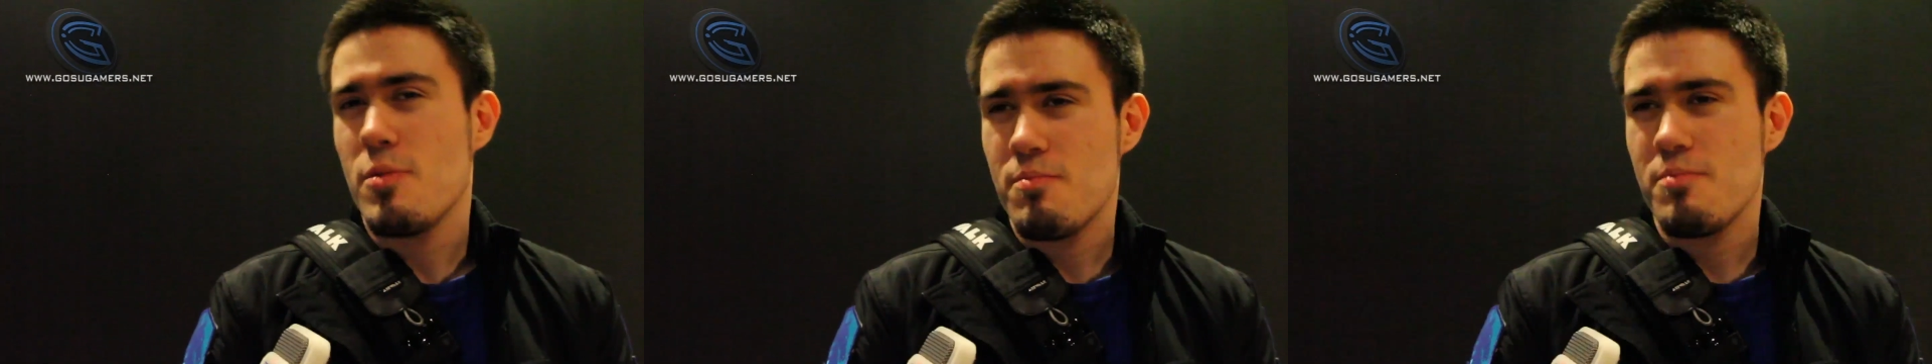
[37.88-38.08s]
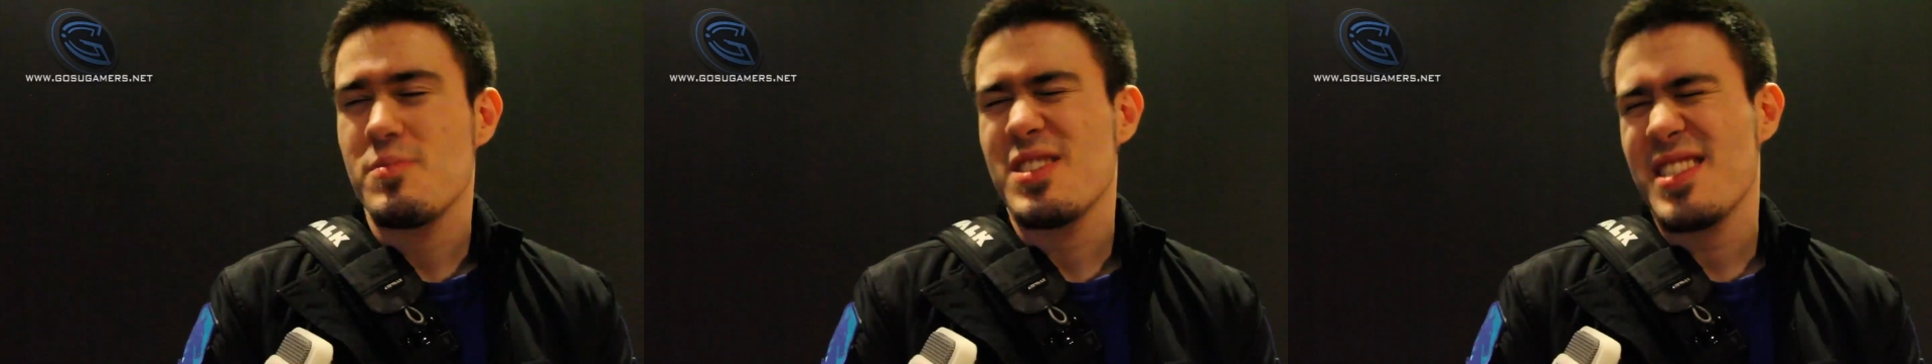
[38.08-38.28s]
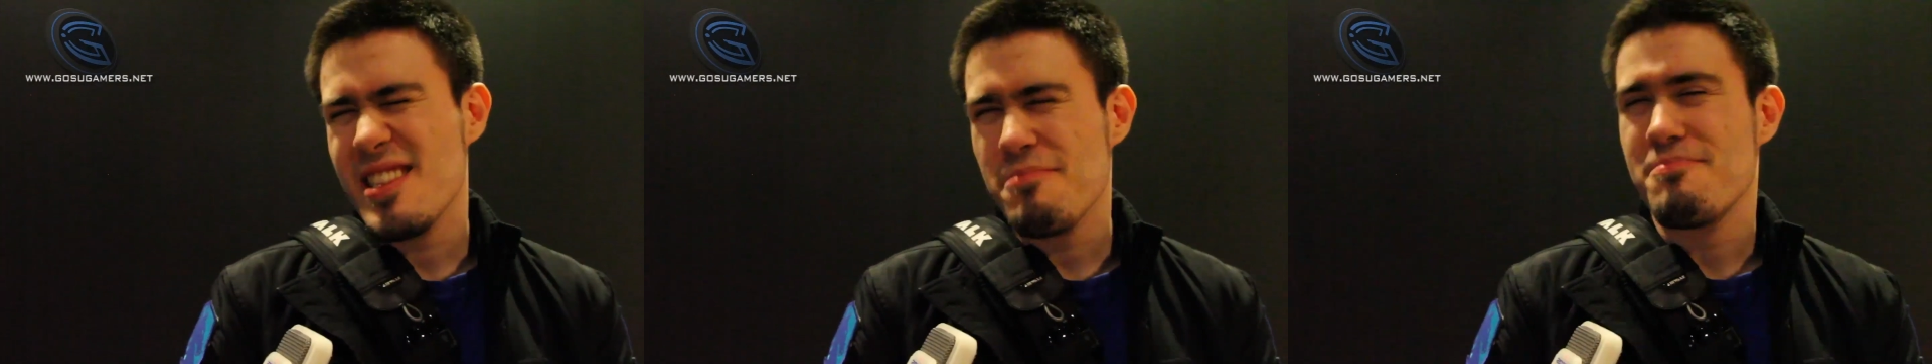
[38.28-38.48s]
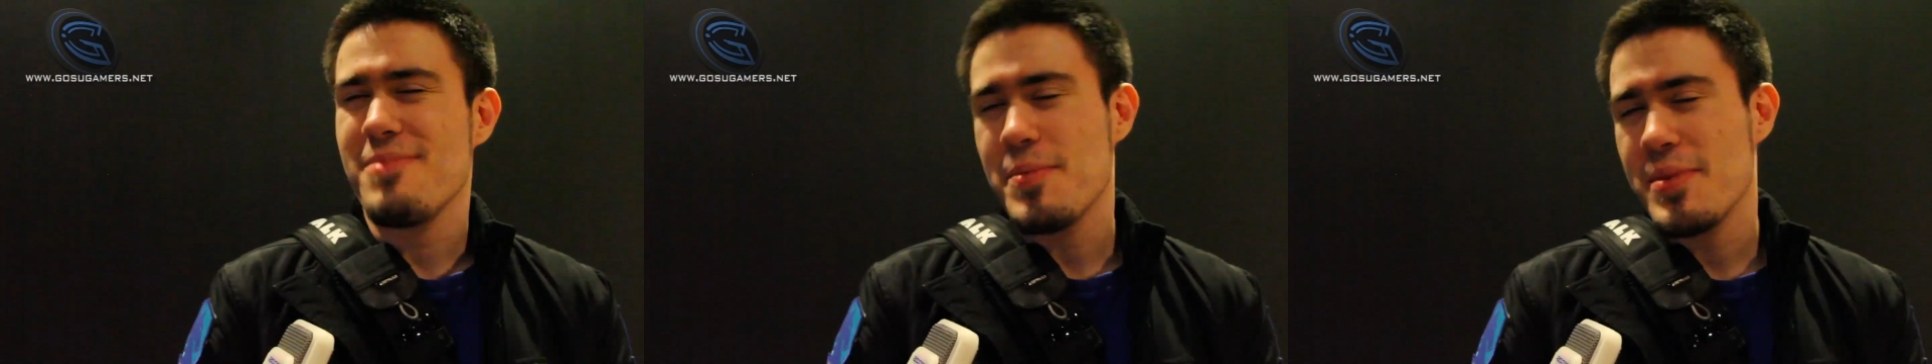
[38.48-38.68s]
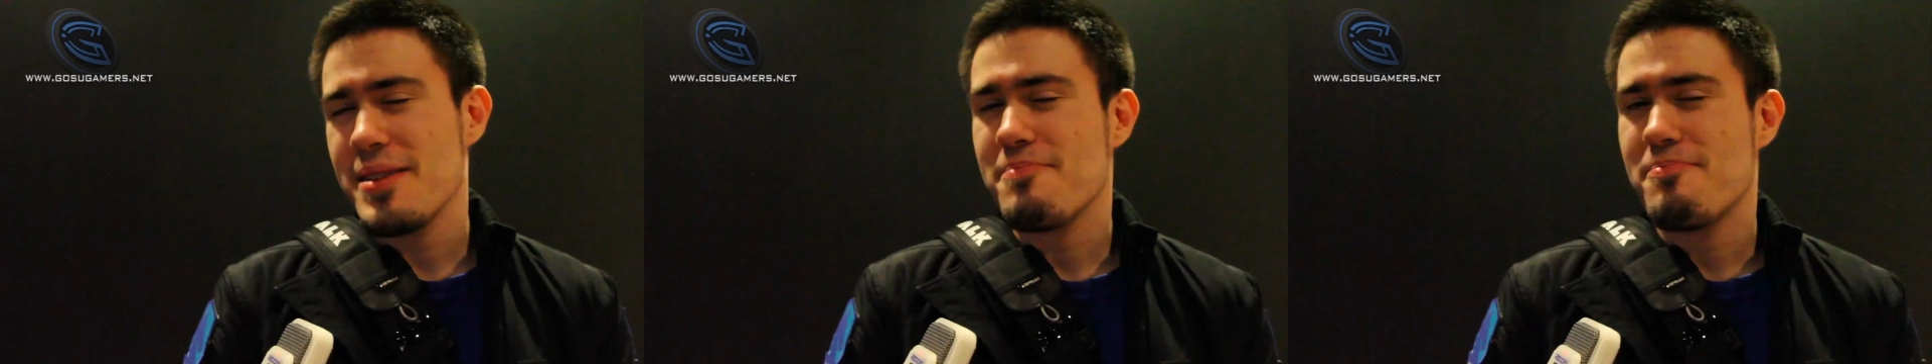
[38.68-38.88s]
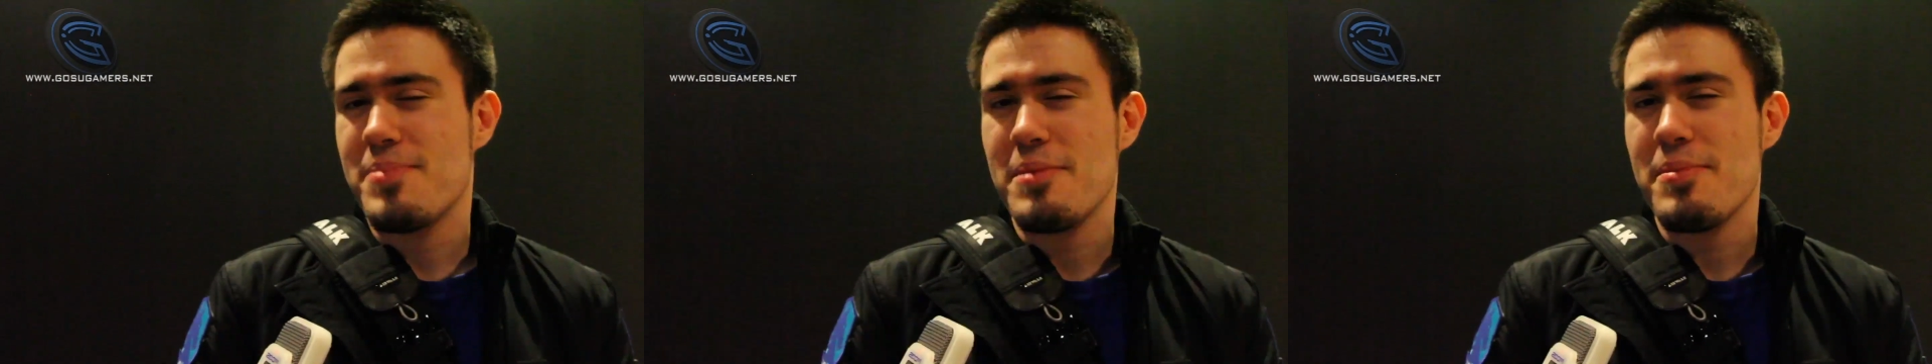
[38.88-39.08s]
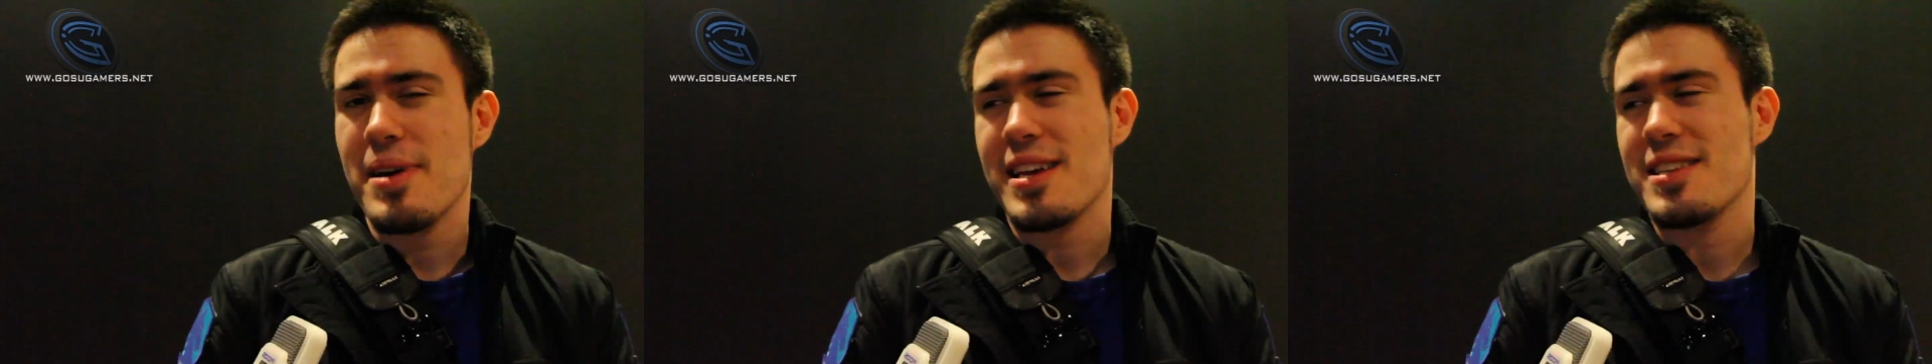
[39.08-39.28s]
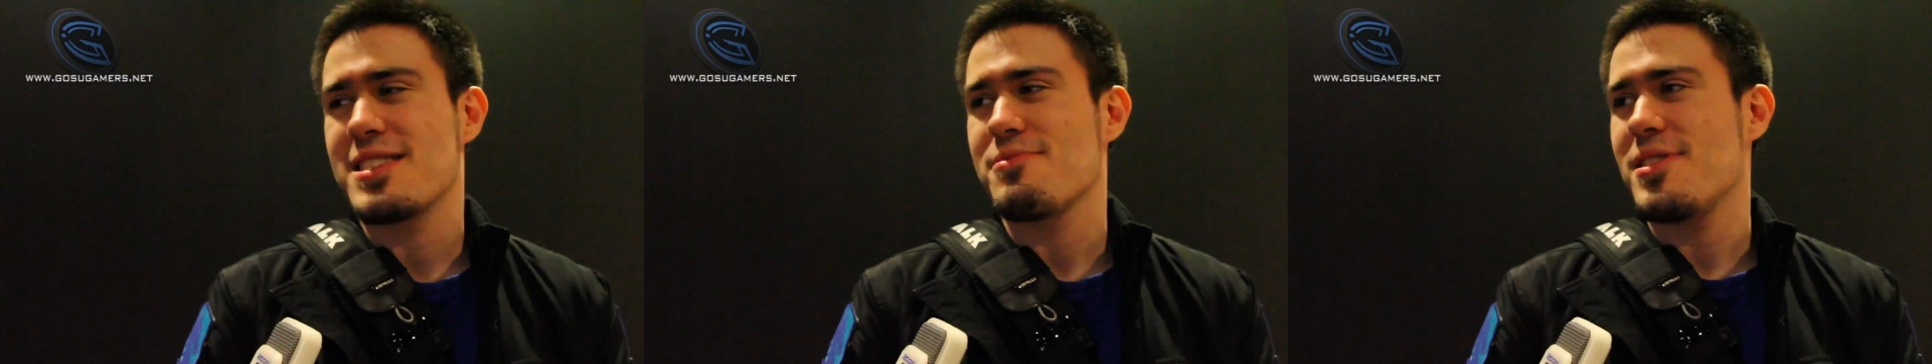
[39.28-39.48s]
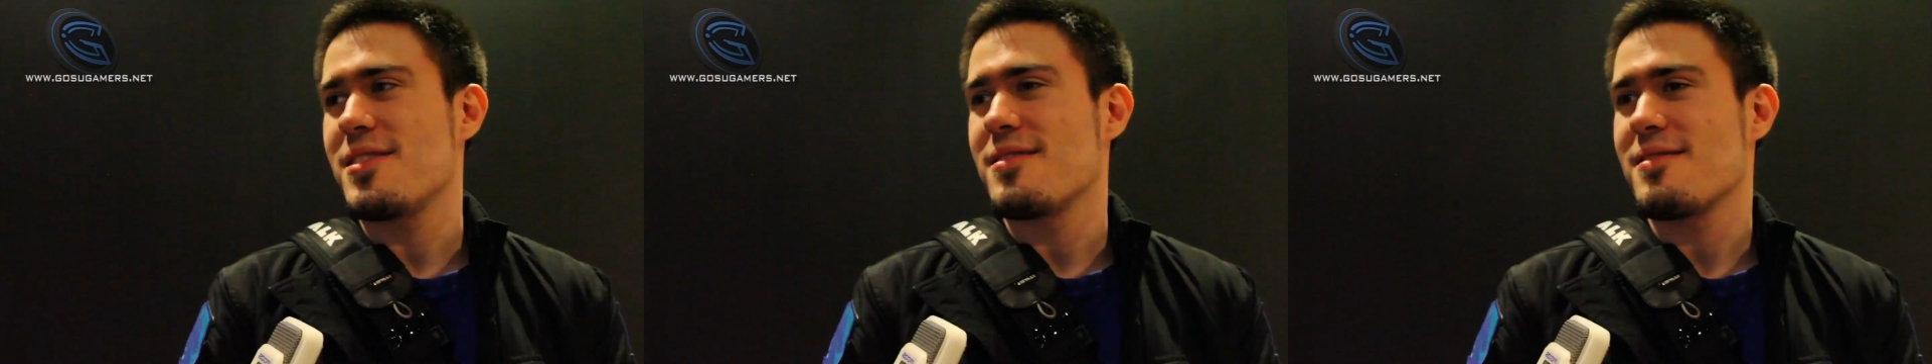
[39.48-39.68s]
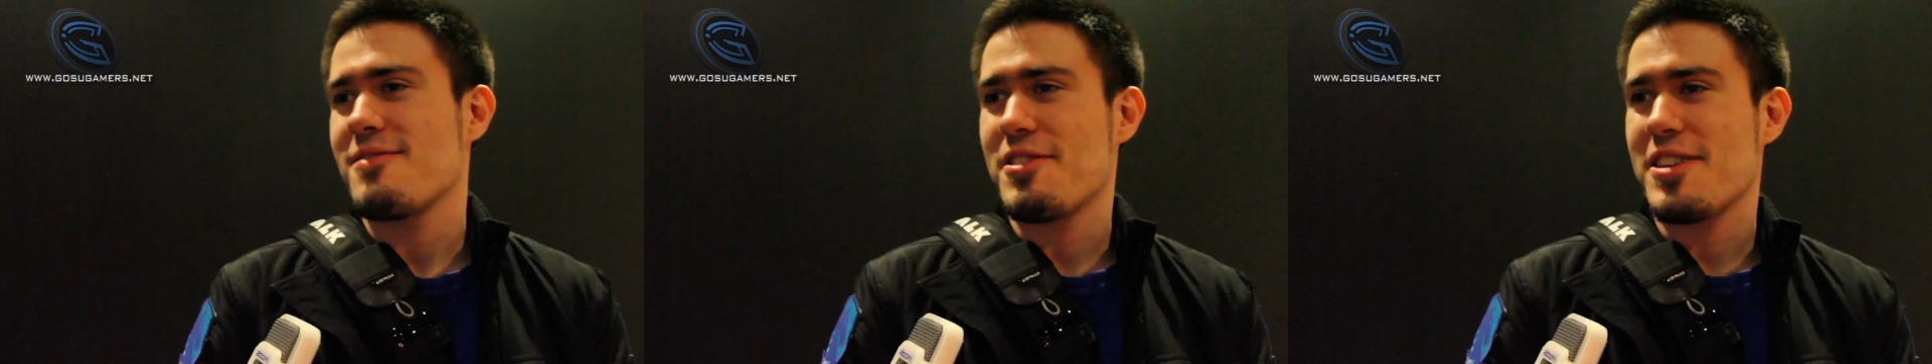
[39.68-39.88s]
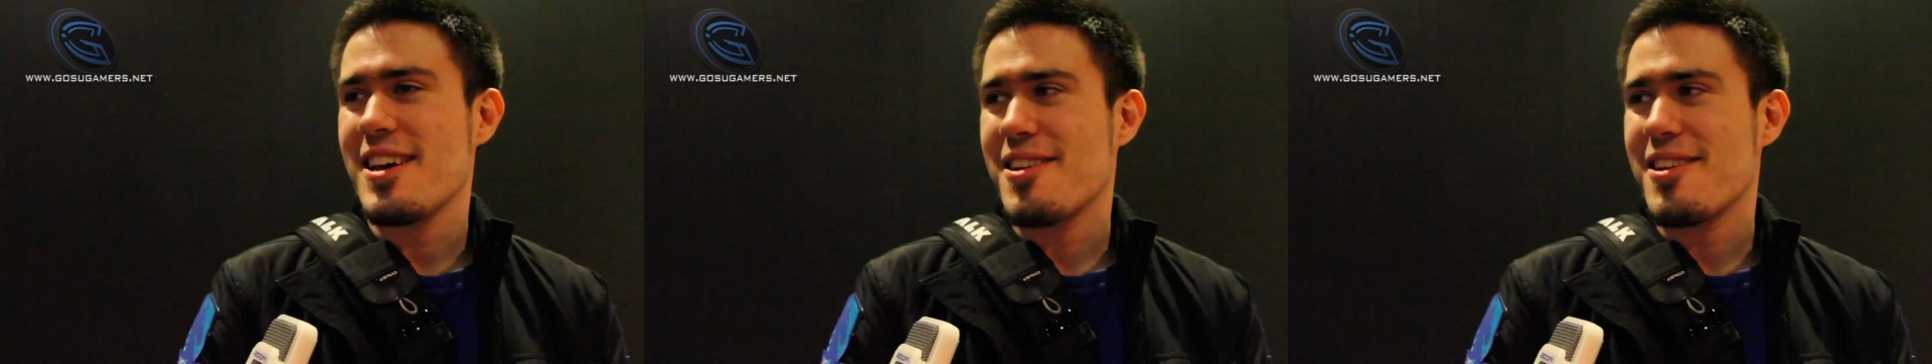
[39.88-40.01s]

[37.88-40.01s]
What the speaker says: Still, I mean, being back in Sweden can't